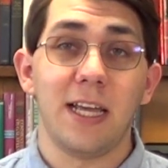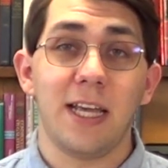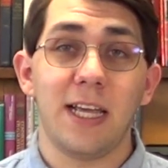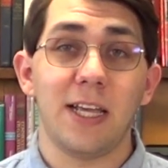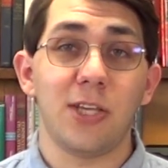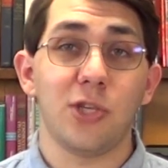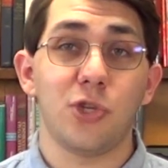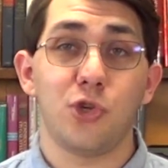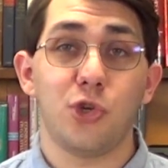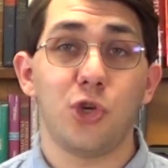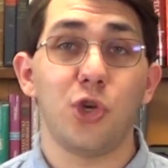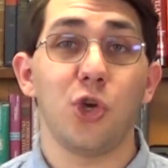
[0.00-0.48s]

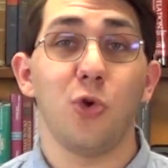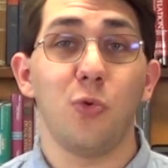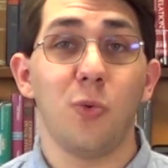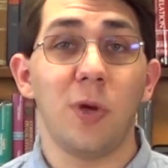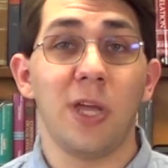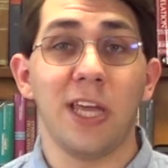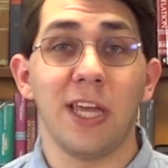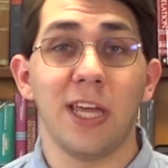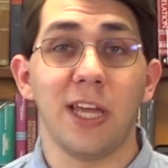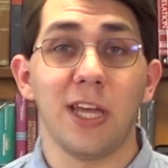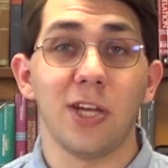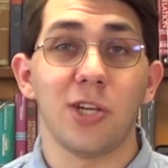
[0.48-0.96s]
He's
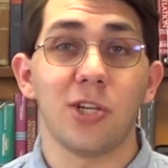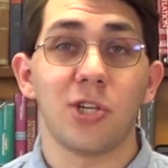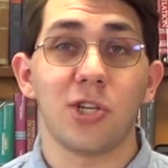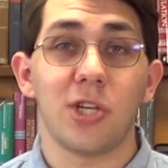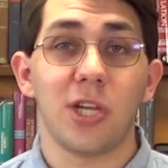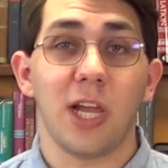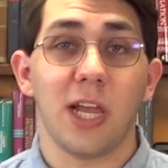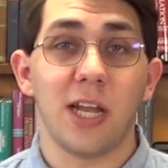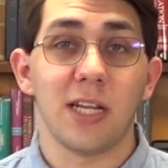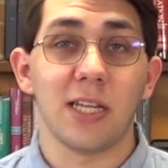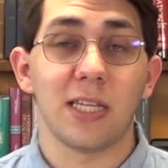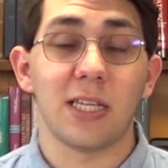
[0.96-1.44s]

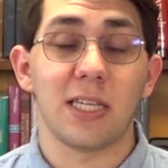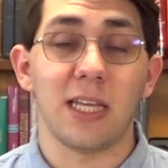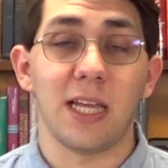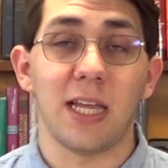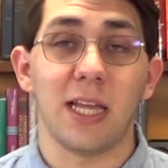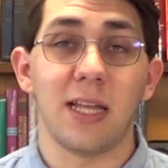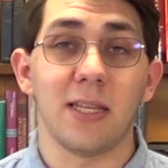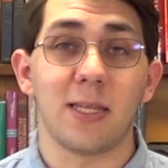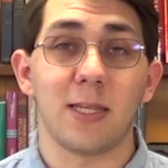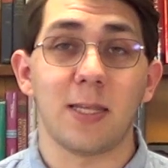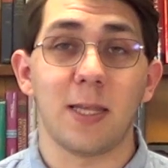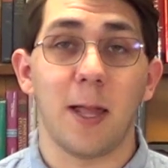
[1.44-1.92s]
Jewish in a
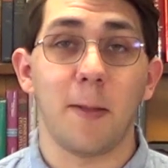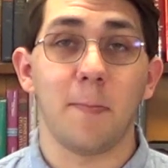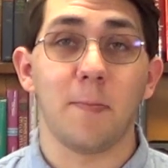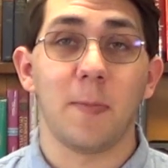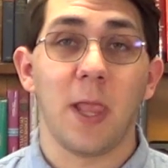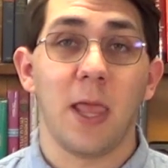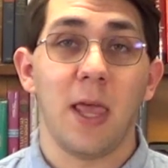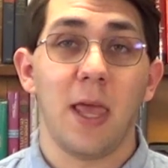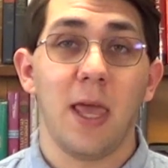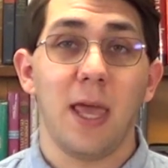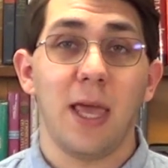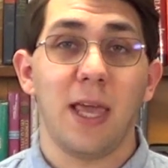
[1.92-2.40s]
sense that
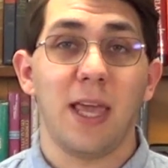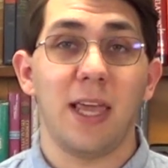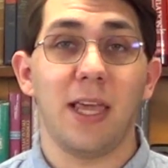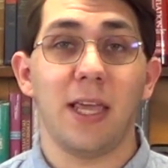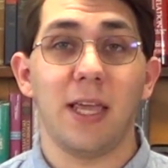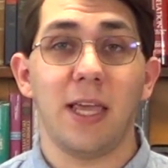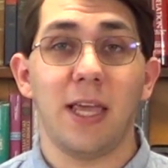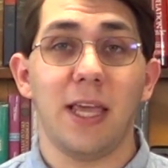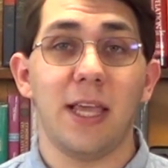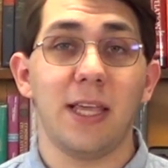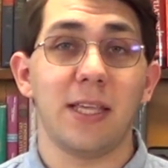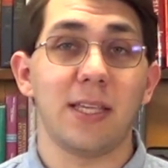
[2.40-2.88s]

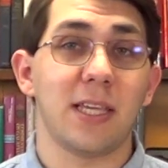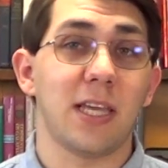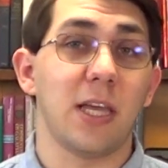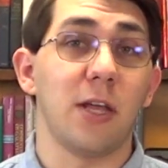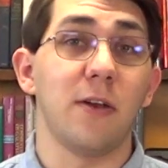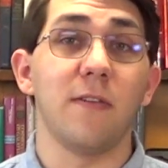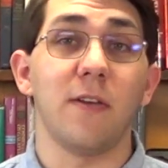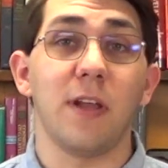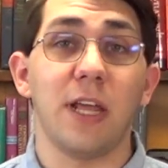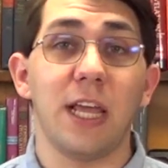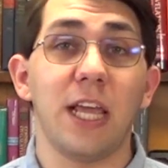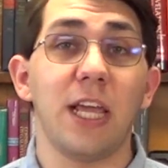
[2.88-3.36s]

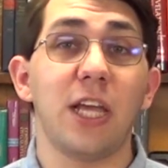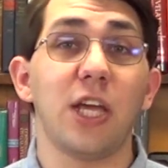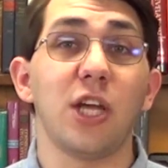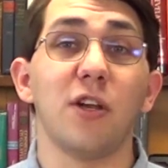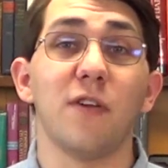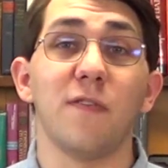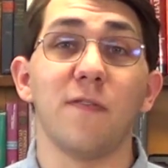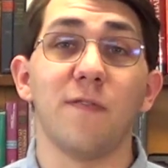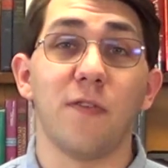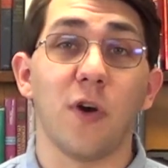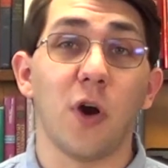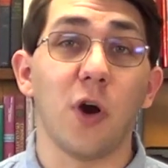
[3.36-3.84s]
he
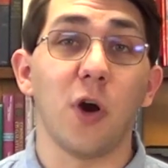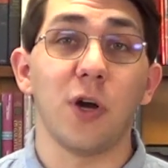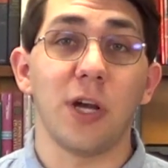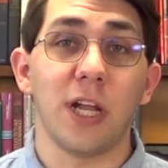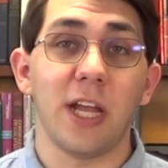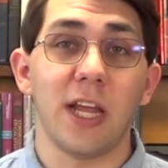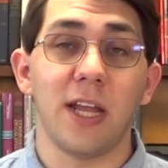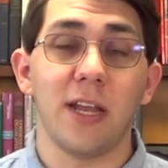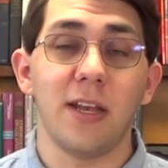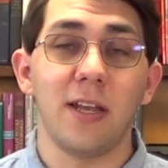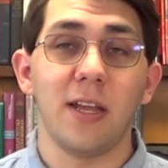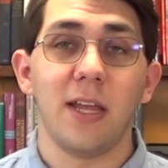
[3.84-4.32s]

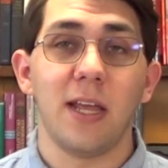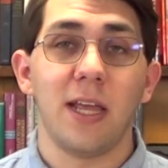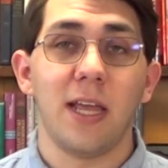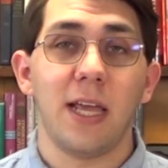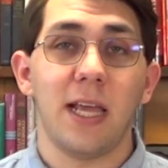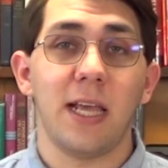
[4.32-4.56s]
converted.